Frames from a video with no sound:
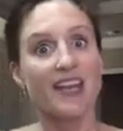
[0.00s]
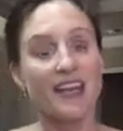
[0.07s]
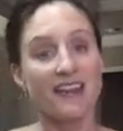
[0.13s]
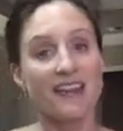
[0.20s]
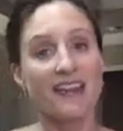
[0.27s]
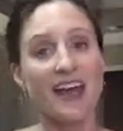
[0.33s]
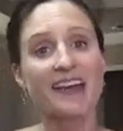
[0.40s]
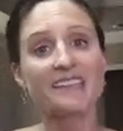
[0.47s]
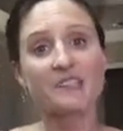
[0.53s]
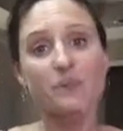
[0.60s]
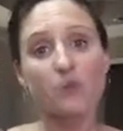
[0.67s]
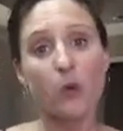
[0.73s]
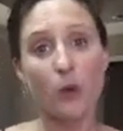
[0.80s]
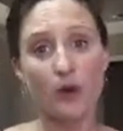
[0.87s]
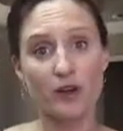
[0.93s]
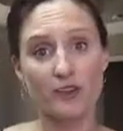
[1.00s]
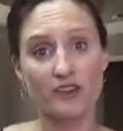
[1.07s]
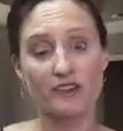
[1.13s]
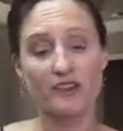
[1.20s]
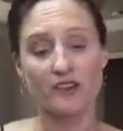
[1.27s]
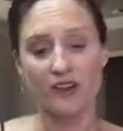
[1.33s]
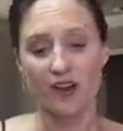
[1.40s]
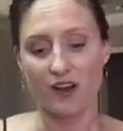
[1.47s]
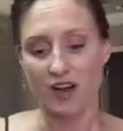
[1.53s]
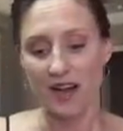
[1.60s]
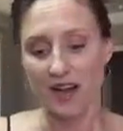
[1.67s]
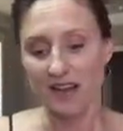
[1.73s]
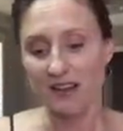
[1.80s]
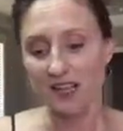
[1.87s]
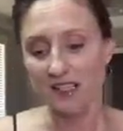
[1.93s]
And that's important, all
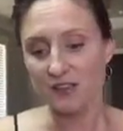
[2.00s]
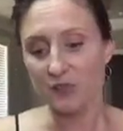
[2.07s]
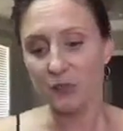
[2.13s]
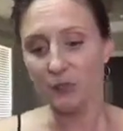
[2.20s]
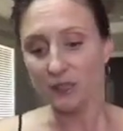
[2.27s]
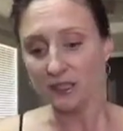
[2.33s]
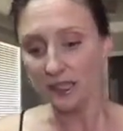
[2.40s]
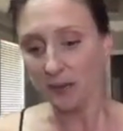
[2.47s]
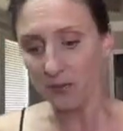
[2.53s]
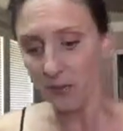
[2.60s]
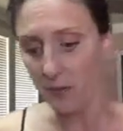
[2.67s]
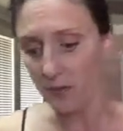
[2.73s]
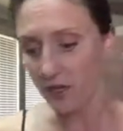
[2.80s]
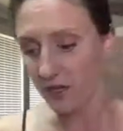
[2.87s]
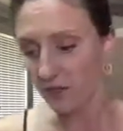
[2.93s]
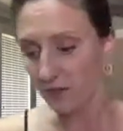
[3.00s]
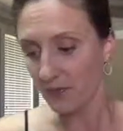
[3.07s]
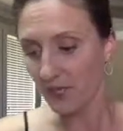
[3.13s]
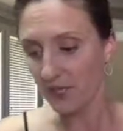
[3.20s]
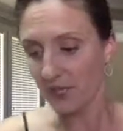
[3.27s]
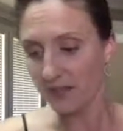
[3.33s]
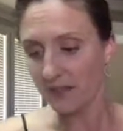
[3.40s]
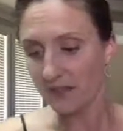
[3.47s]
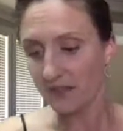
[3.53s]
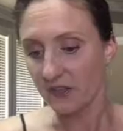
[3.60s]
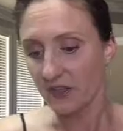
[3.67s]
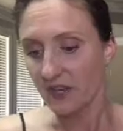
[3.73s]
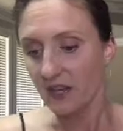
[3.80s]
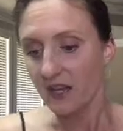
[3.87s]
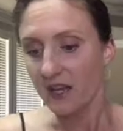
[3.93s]
right? That's really important,
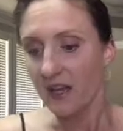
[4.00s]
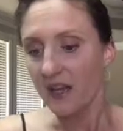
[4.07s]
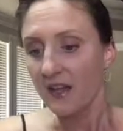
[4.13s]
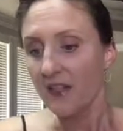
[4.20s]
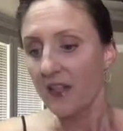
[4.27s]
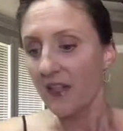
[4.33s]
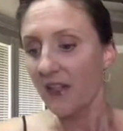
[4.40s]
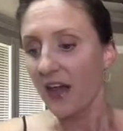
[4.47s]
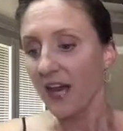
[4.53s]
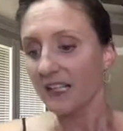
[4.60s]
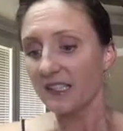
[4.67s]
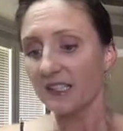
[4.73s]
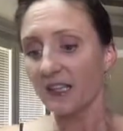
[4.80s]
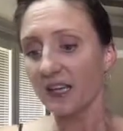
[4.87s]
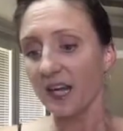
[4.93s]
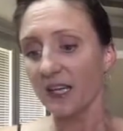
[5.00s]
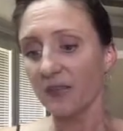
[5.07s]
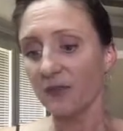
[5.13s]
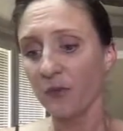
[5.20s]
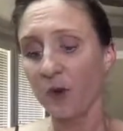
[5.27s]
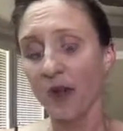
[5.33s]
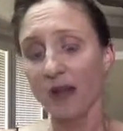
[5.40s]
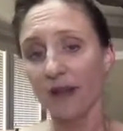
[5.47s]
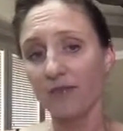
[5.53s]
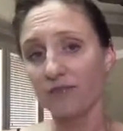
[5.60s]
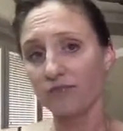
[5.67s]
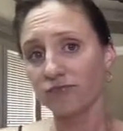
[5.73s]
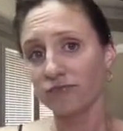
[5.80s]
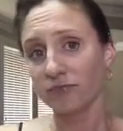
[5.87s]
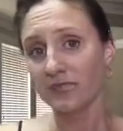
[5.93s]
because that's kind of what
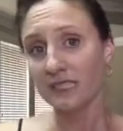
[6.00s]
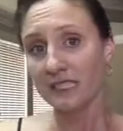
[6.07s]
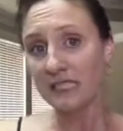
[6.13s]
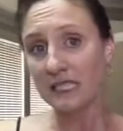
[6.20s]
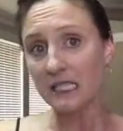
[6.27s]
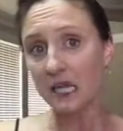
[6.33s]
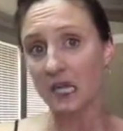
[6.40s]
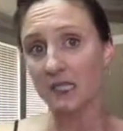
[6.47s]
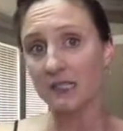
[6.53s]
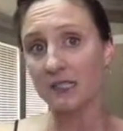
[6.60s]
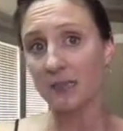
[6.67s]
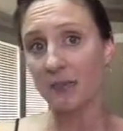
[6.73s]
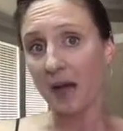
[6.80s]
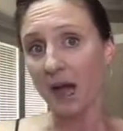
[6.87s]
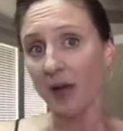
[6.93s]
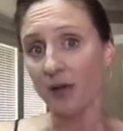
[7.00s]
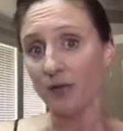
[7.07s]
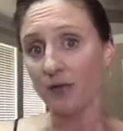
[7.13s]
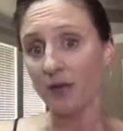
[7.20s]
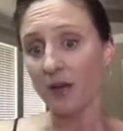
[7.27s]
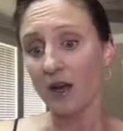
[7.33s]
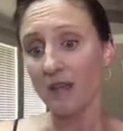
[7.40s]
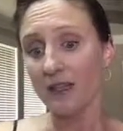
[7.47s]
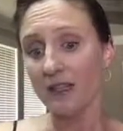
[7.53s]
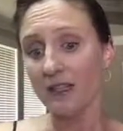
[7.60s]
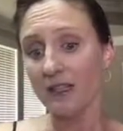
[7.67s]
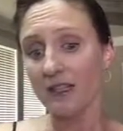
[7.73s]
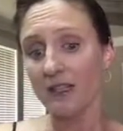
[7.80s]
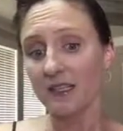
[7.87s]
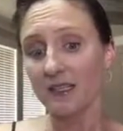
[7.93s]
the detox is about. I
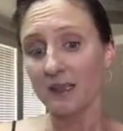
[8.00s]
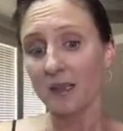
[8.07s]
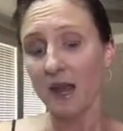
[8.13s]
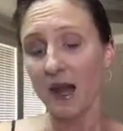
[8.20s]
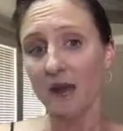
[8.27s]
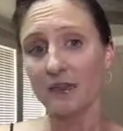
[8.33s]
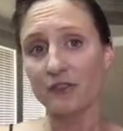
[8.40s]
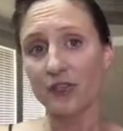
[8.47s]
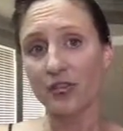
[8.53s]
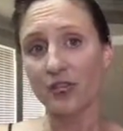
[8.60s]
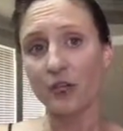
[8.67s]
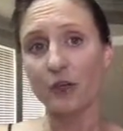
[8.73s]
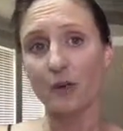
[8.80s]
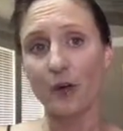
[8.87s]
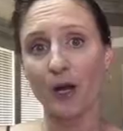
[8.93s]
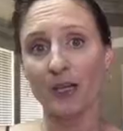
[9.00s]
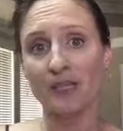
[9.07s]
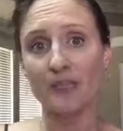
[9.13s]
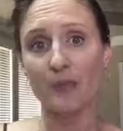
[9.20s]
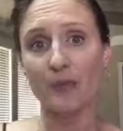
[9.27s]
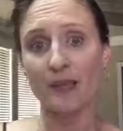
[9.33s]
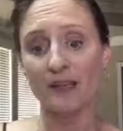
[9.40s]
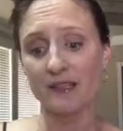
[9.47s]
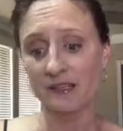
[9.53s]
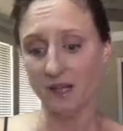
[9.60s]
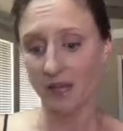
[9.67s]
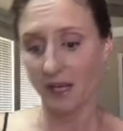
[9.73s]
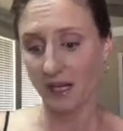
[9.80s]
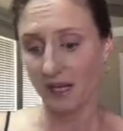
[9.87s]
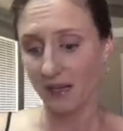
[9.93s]
mean, it is about taking your body to
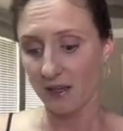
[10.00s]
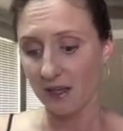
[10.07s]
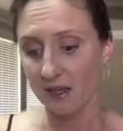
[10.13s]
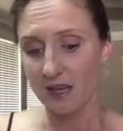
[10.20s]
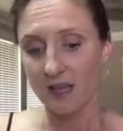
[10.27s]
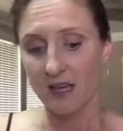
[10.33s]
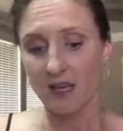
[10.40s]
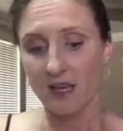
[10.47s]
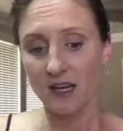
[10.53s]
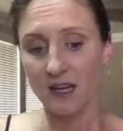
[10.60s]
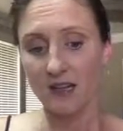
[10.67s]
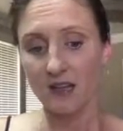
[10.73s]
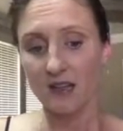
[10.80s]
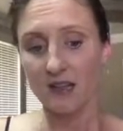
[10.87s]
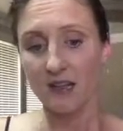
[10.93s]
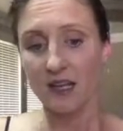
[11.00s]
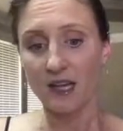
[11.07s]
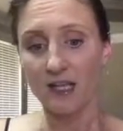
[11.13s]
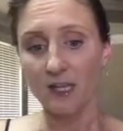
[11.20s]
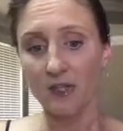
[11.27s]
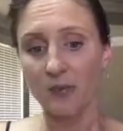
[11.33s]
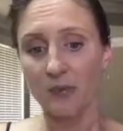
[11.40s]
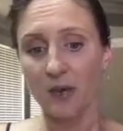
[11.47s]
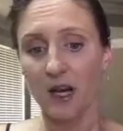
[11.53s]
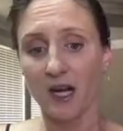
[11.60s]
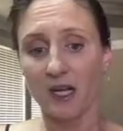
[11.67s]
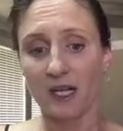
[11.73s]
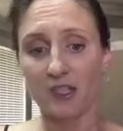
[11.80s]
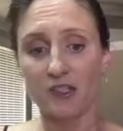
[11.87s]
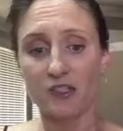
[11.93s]
baseline and letting your
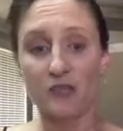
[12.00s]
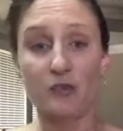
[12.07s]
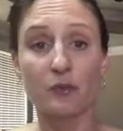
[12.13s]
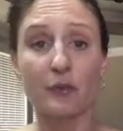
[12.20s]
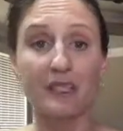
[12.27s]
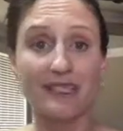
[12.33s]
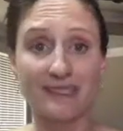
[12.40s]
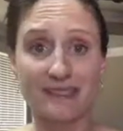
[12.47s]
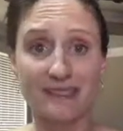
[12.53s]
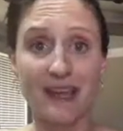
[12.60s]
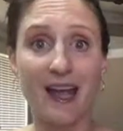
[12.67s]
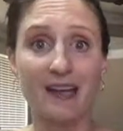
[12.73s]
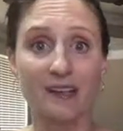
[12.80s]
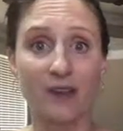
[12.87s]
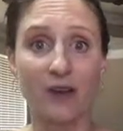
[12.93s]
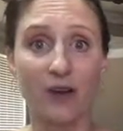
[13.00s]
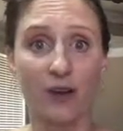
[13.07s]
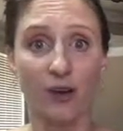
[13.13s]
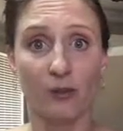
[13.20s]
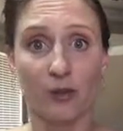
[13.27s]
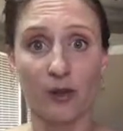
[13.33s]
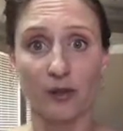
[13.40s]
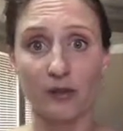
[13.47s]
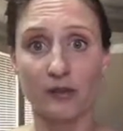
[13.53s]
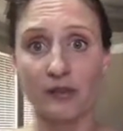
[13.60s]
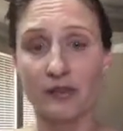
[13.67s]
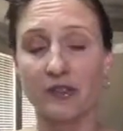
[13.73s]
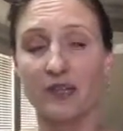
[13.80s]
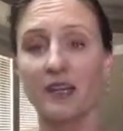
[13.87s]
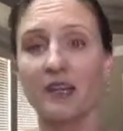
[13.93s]
body just reset
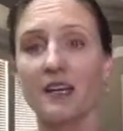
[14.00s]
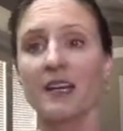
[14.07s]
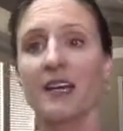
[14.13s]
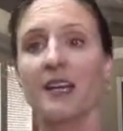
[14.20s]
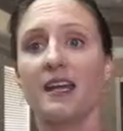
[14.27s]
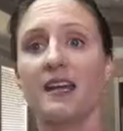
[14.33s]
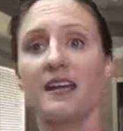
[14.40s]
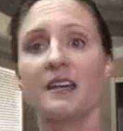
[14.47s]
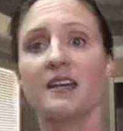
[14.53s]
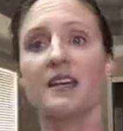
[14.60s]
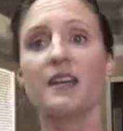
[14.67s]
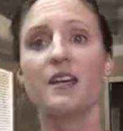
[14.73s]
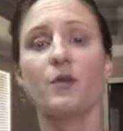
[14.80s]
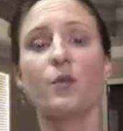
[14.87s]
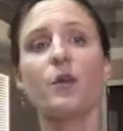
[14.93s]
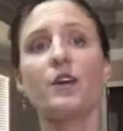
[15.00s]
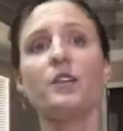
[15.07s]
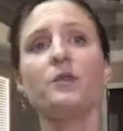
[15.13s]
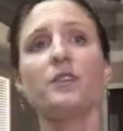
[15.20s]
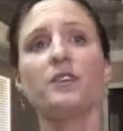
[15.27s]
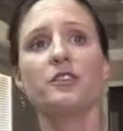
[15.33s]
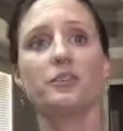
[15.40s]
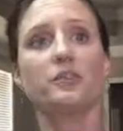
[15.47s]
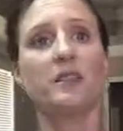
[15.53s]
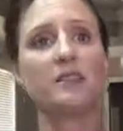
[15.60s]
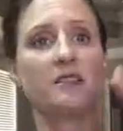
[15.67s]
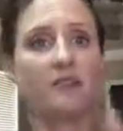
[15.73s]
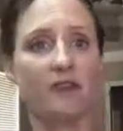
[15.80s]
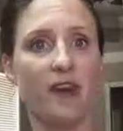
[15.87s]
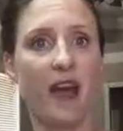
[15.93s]
almost. And when you
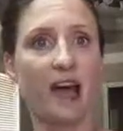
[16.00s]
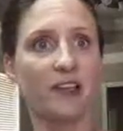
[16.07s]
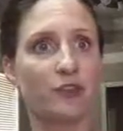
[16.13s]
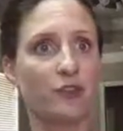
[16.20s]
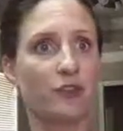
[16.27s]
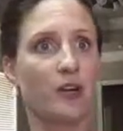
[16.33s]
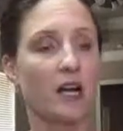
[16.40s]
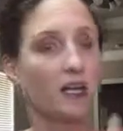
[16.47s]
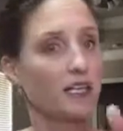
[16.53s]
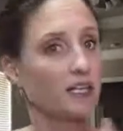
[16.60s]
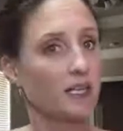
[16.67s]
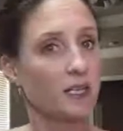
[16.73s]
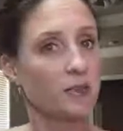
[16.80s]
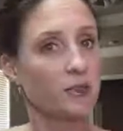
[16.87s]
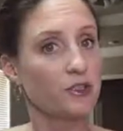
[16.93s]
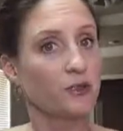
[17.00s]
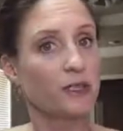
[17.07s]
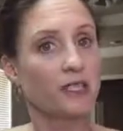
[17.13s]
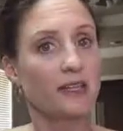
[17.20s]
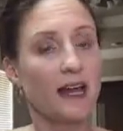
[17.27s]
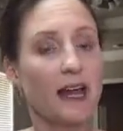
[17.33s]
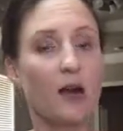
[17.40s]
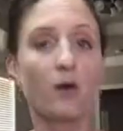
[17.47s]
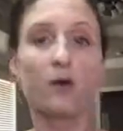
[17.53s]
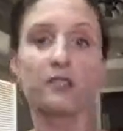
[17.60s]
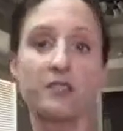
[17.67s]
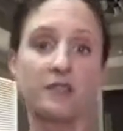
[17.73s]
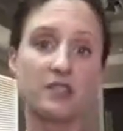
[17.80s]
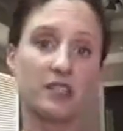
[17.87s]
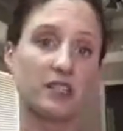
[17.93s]
intermittent fast, you're not gonna eat between the
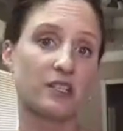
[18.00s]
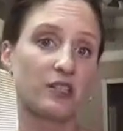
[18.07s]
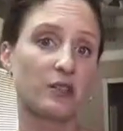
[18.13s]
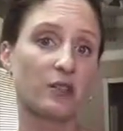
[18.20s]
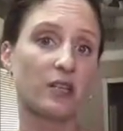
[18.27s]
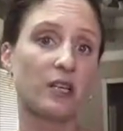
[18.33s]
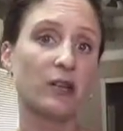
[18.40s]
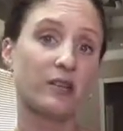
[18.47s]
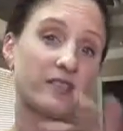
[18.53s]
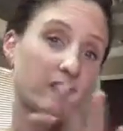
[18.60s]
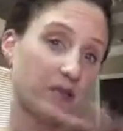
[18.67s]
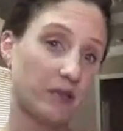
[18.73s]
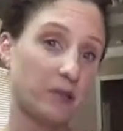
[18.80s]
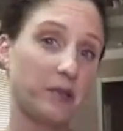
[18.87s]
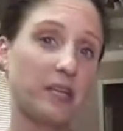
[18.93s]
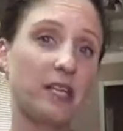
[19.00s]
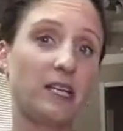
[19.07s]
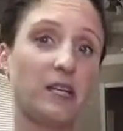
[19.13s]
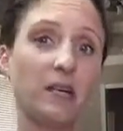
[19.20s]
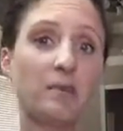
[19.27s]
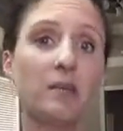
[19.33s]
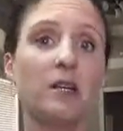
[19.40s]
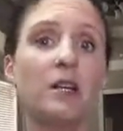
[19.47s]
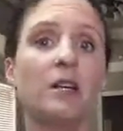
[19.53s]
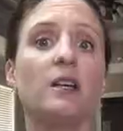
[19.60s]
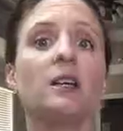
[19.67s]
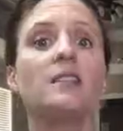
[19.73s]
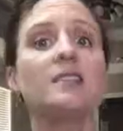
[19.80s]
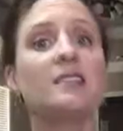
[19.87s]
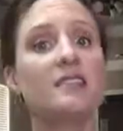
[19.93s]
hours of 6:30 or 7 p.m.
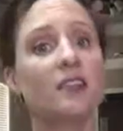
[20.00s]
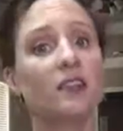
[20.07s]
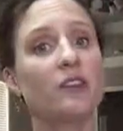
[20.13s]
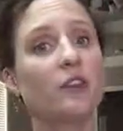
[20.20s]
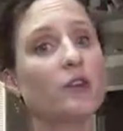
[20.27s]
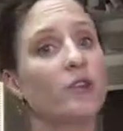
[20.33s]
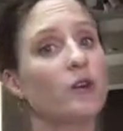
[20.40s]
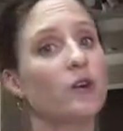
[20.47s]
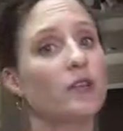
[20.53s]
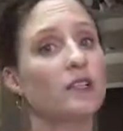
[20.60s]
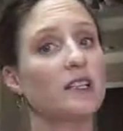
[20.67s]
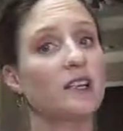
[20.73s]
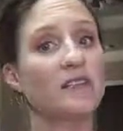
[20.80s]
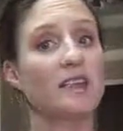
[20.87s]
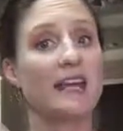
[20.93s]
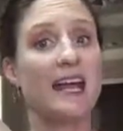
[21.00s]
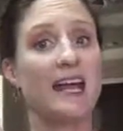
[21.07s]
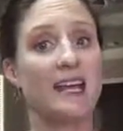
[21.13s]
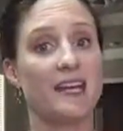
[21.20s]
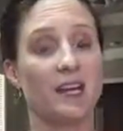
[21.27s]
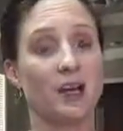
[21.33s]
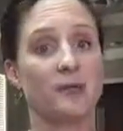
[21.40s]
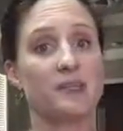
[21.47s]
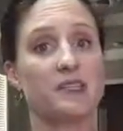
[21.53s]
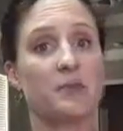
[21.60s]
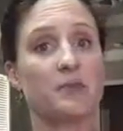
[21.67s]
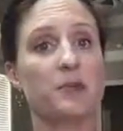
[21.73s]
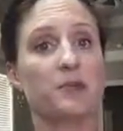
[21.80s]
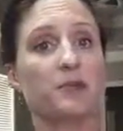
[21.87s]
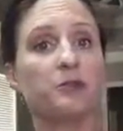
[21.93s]
to 10:30 or 11 a.m.
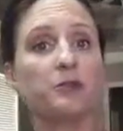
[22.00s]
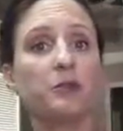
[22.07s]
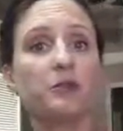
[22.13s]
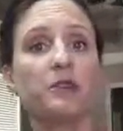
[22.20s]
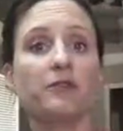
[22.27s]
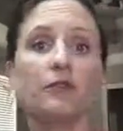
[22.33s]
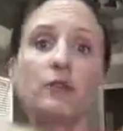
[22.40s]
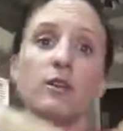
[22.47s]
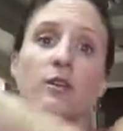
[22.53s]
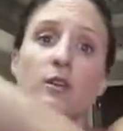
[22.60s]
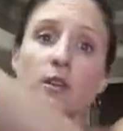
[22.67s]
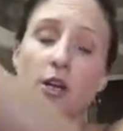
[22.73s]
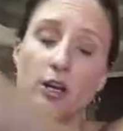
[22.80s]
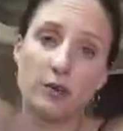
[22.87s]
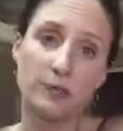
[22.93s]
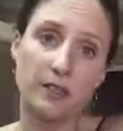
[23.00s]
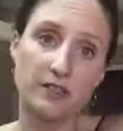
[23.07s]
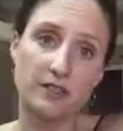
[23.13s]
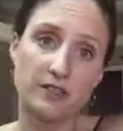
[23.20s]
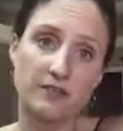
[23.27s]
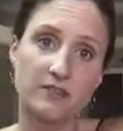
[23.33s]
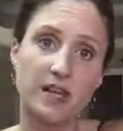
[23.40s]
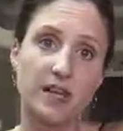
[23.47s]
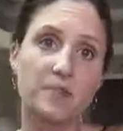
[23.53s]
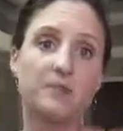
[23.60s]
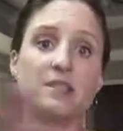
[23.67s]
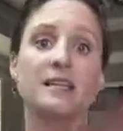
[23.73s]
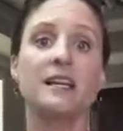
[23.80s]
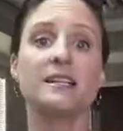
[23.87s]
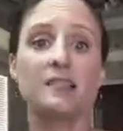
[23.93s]
Some people do it for longer periods of time.
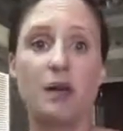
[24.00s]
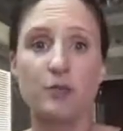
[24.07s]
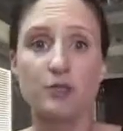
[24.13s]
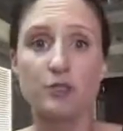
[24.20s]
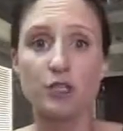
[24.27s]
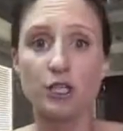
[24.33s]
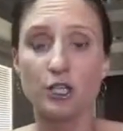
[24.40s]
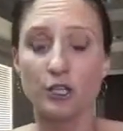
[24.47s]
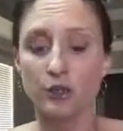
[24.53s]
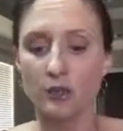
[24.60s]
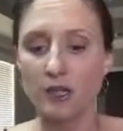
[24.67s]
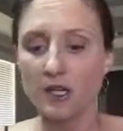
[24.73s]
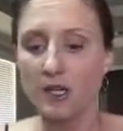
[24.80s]
It's up to you.